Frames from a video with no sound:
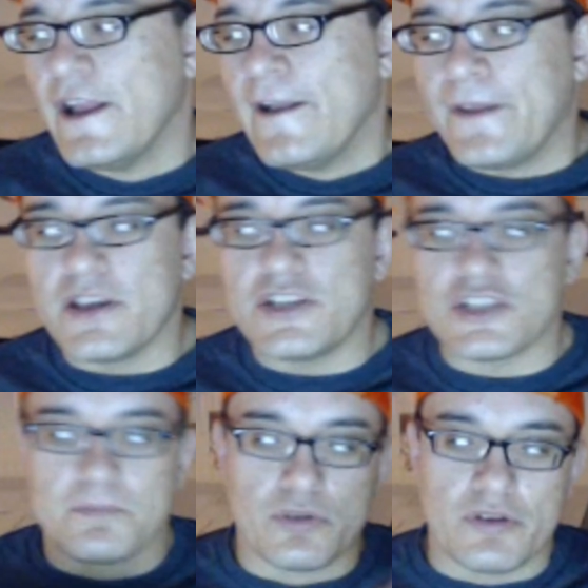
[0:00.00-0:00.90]
no, he
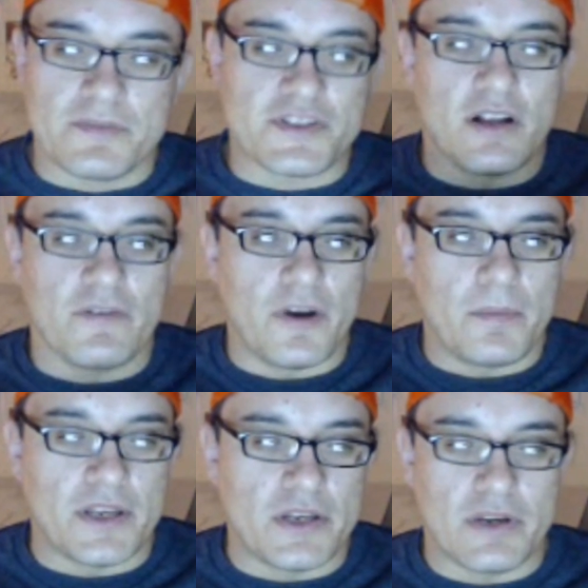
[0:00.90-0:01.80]
just blew himself
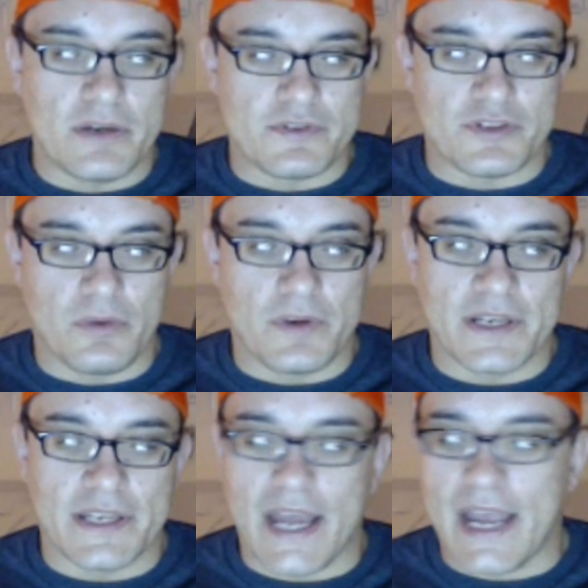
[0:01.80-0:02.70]
up. He knew he was going
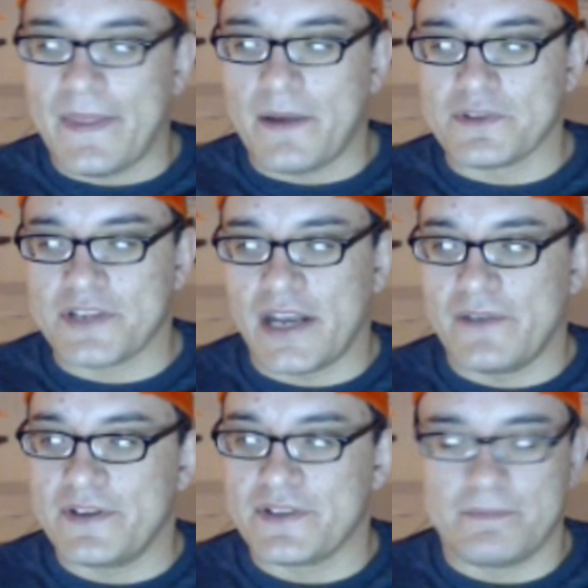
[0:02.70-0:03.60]
to die. That was kind
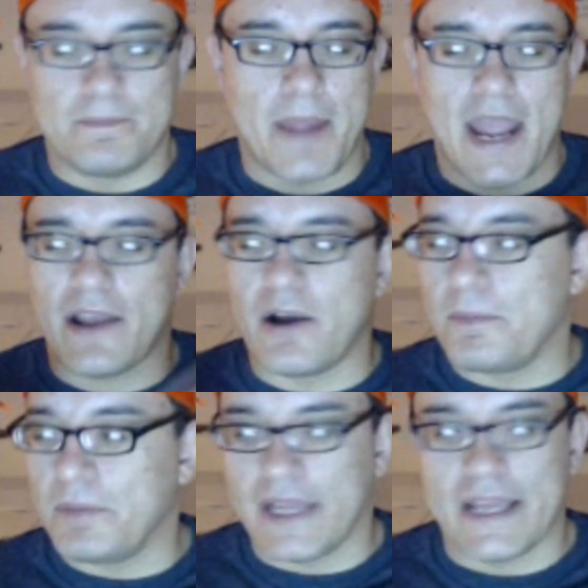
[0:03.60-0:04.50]
of his
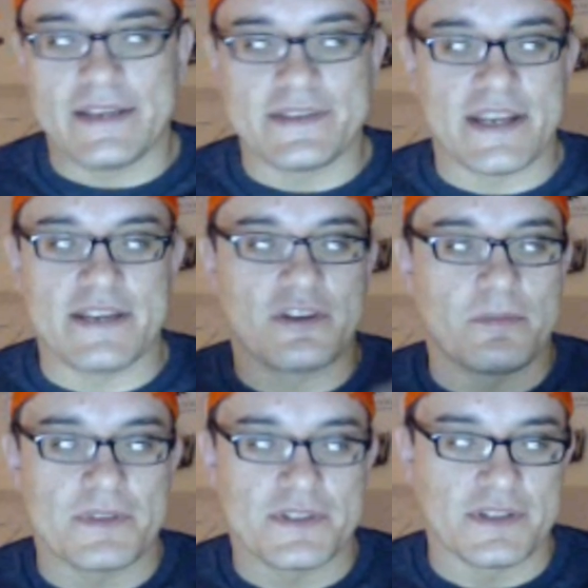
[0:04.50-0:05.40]
backup plan, his ace
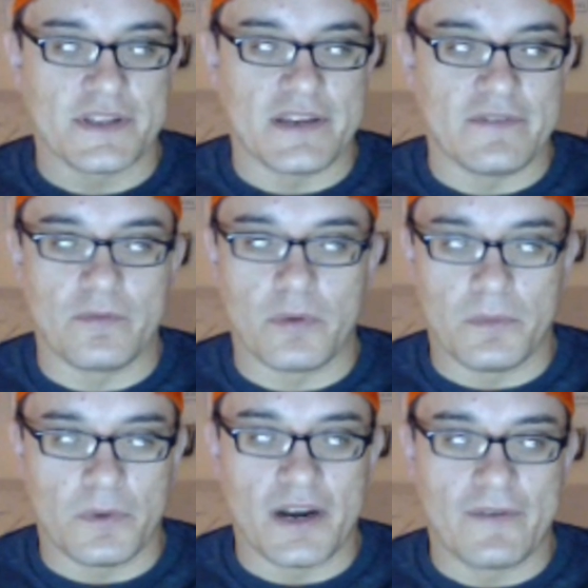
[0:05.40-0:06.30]
up his sleeve,
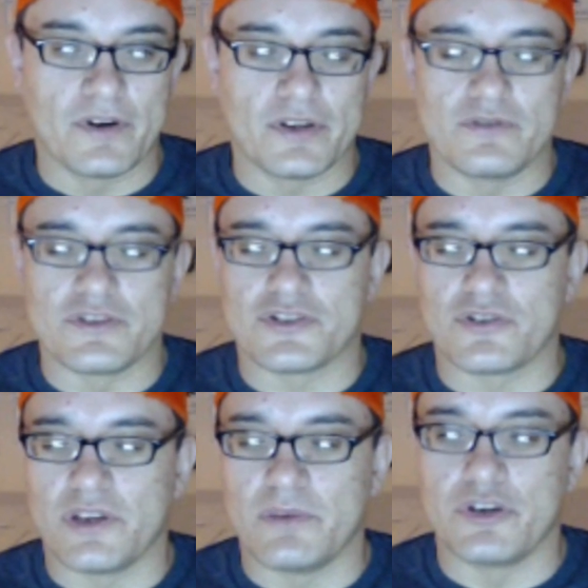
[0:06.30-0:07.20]
whatever, you know, just
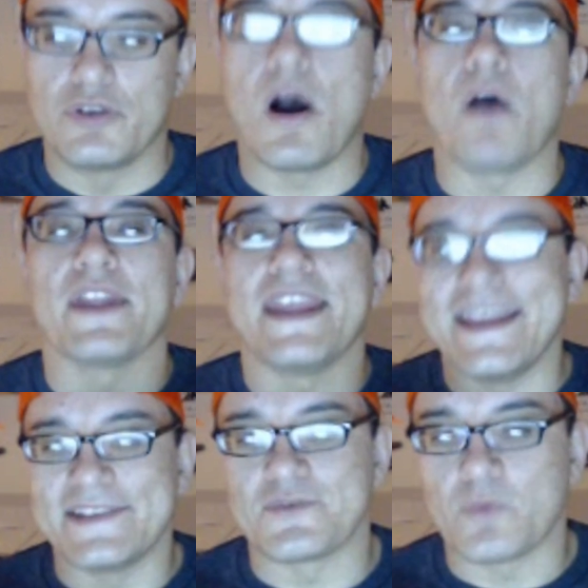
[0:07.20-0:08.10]
so he would go out
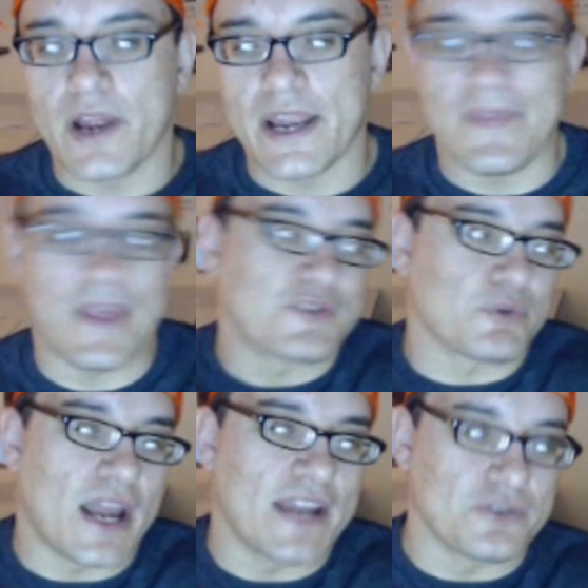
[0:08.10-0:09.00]
his way. And that's
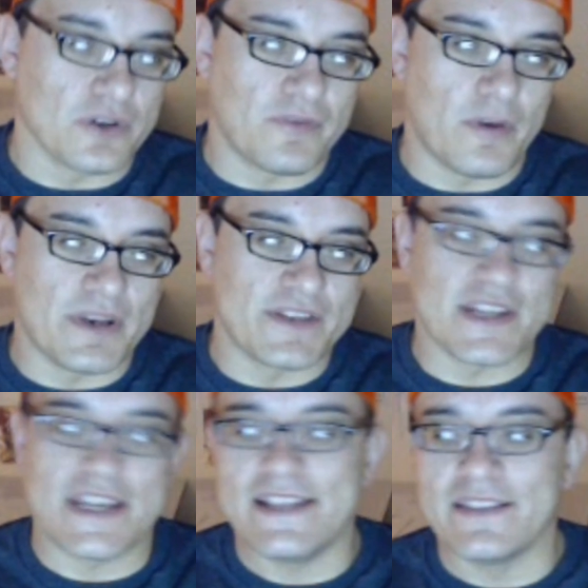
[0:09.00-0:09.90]
what I took from it, is
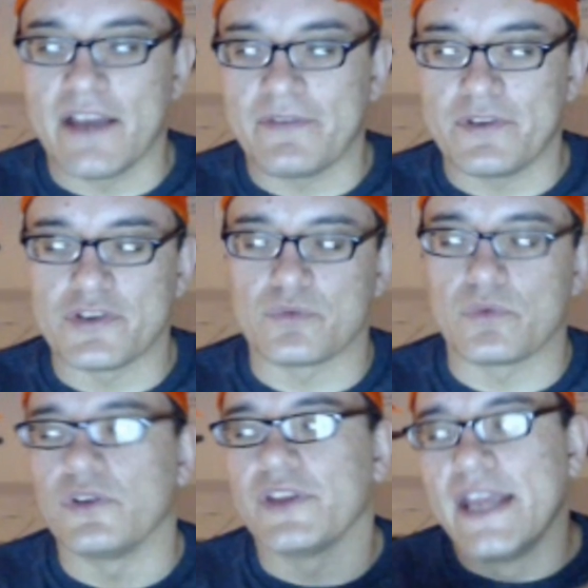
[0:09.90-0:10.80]
that he left this
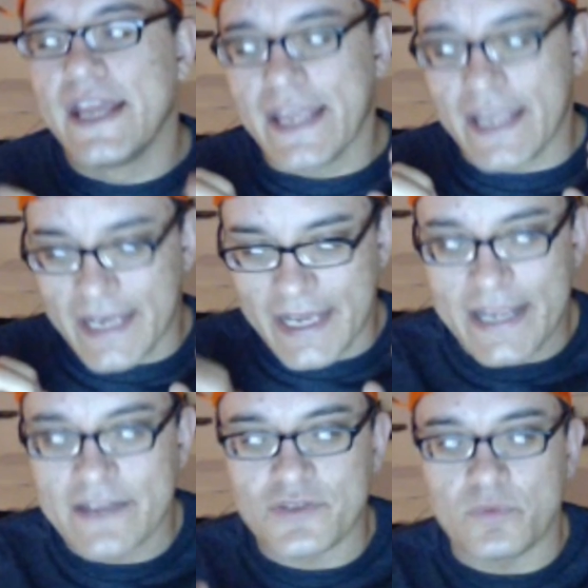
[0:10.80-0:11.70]
world in
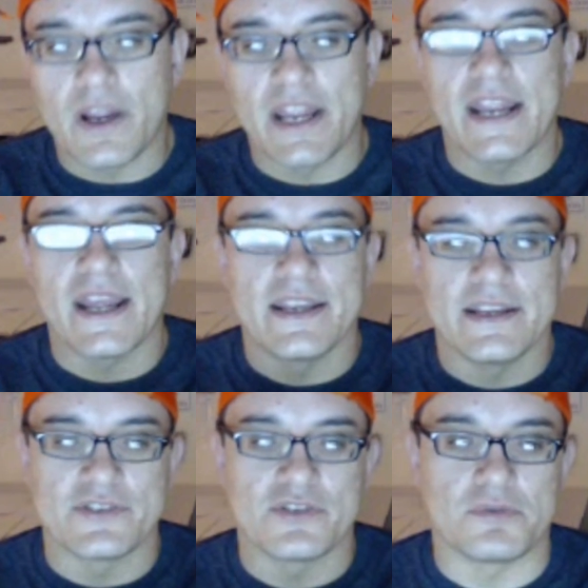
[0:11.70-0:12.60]
his way, in
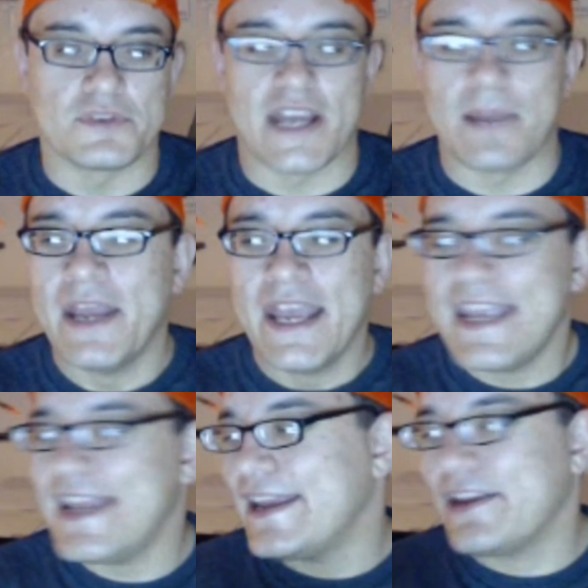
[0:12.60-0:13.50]
his own time.
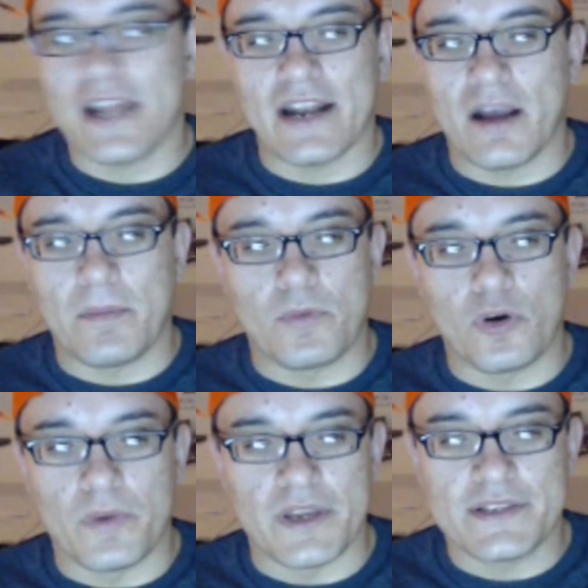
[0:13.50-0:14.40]
He could have had a couple
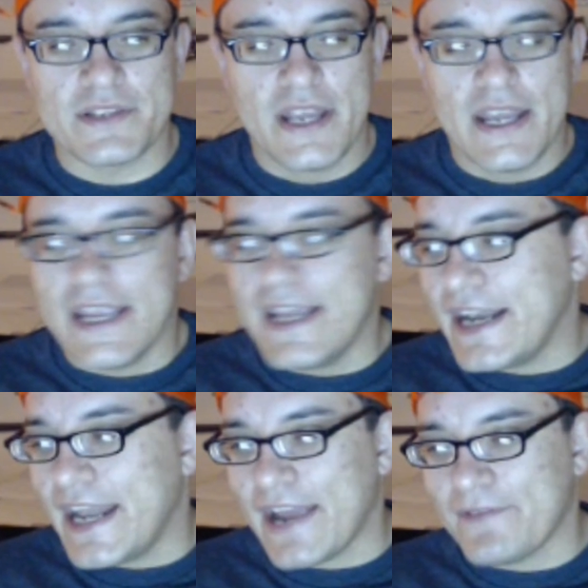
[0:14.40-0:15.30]
more weeks. He
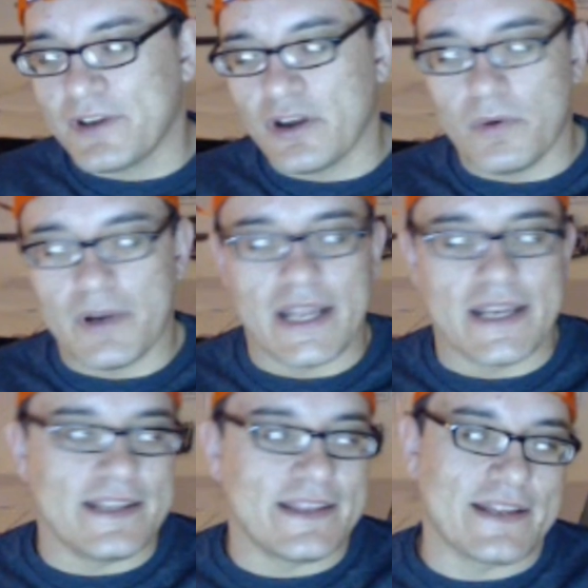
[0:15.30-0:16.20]
didn't have to go in and
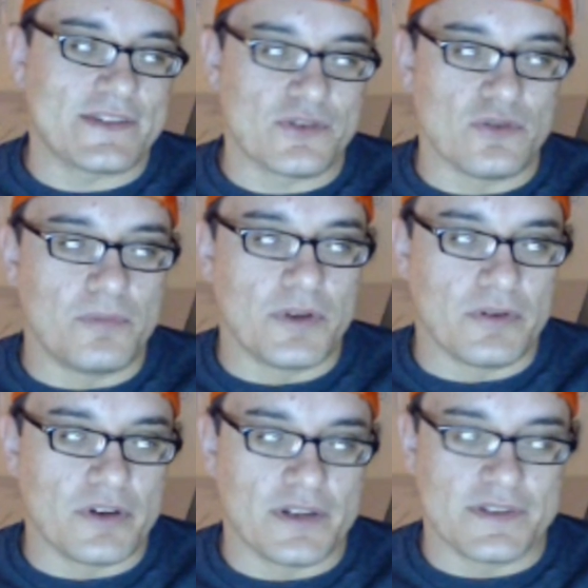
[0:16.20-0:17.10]
eat that soup, you
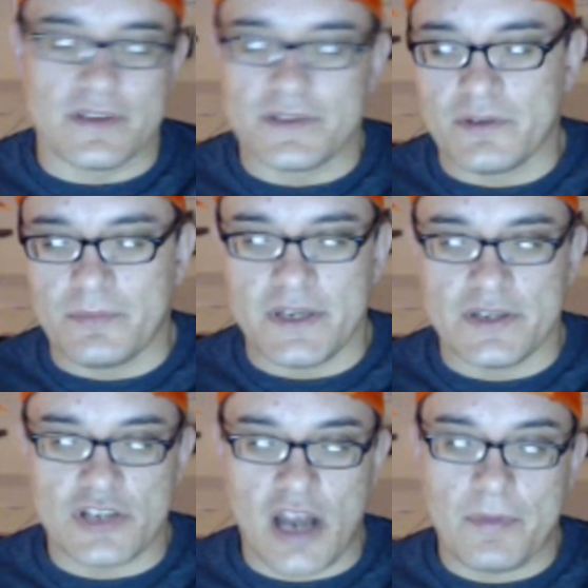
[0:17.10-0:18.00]
know, to
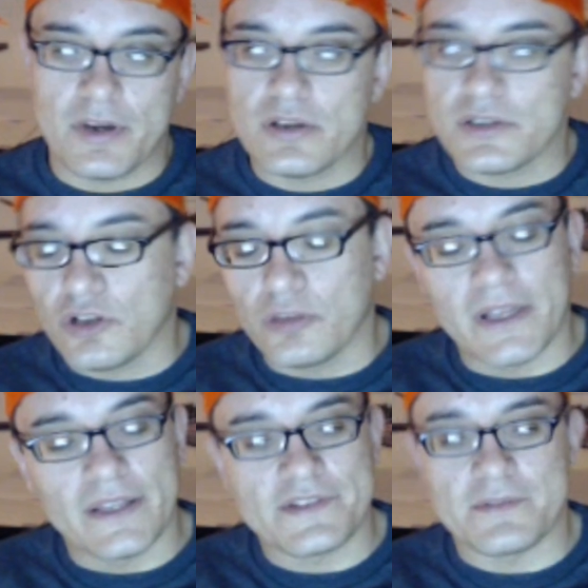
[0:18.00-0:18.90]
appease Chopper. He could have told him,
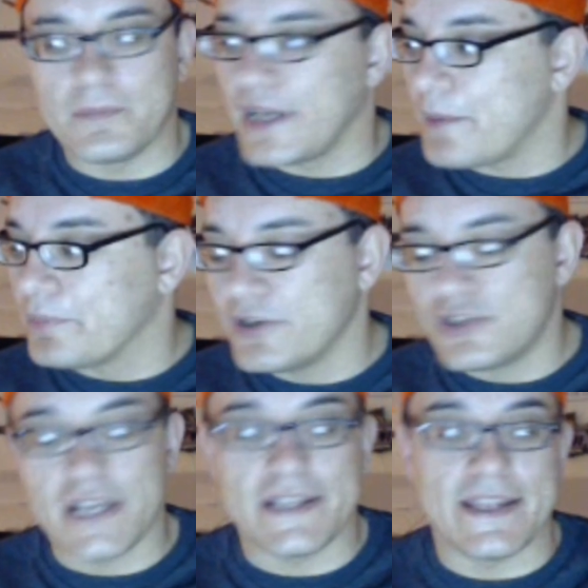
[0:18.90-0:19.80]
hey, listen, buddy, I
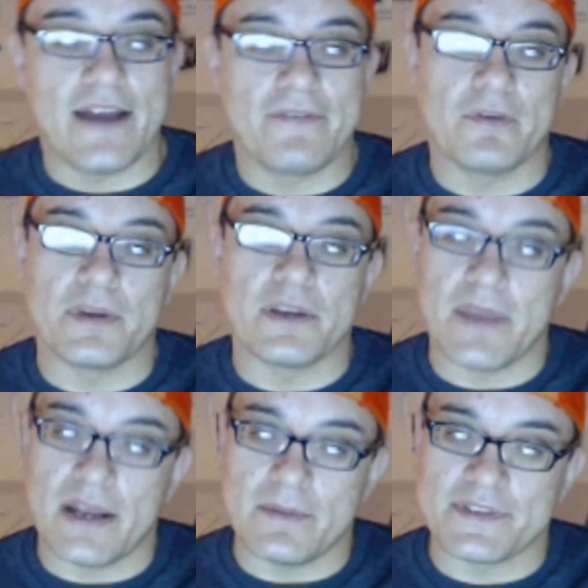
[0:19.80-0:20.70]
appreciate the effort, but you
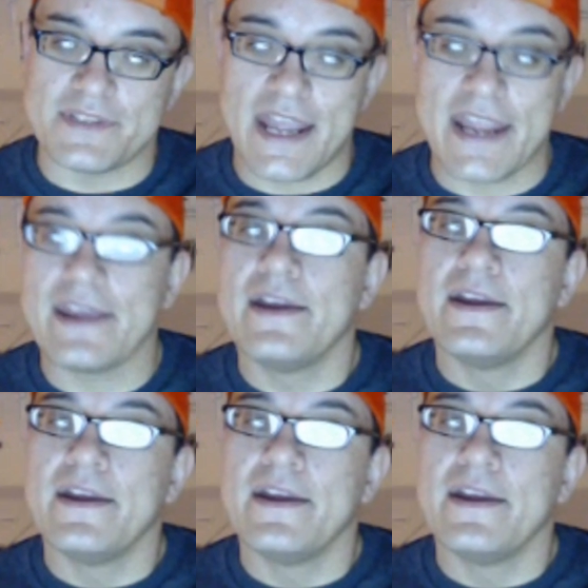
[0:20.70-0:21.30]
made a mistake.